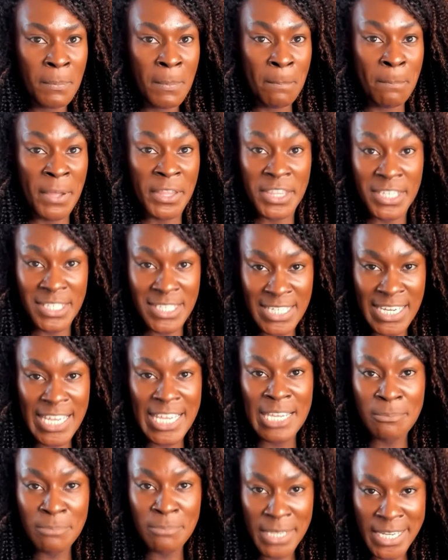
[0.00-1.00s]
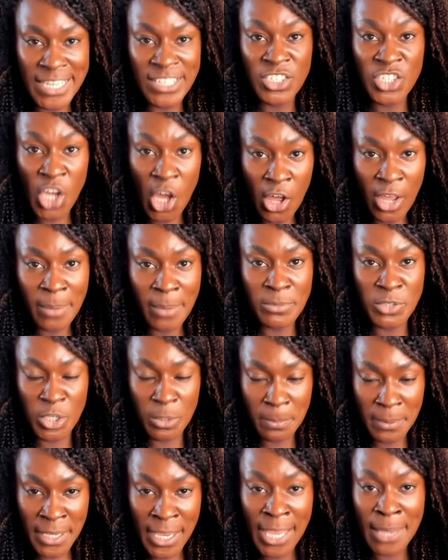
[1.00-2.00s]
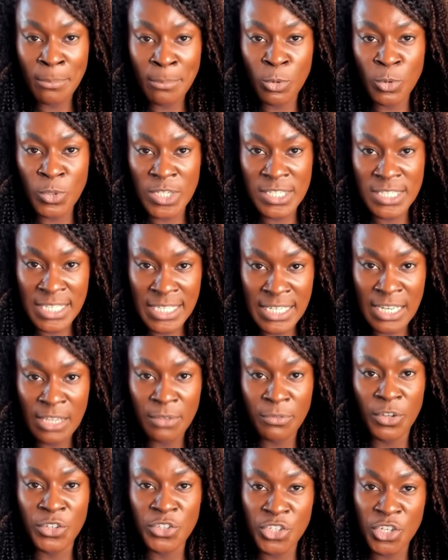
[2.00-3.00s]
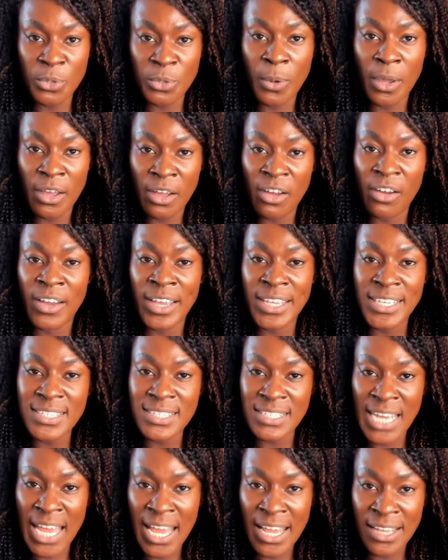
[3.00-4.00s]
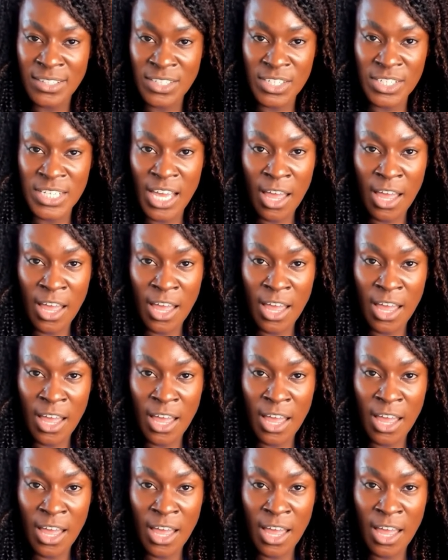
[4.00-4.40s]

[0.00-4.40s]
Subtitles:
But the team need time to be able to deliver to a high standard.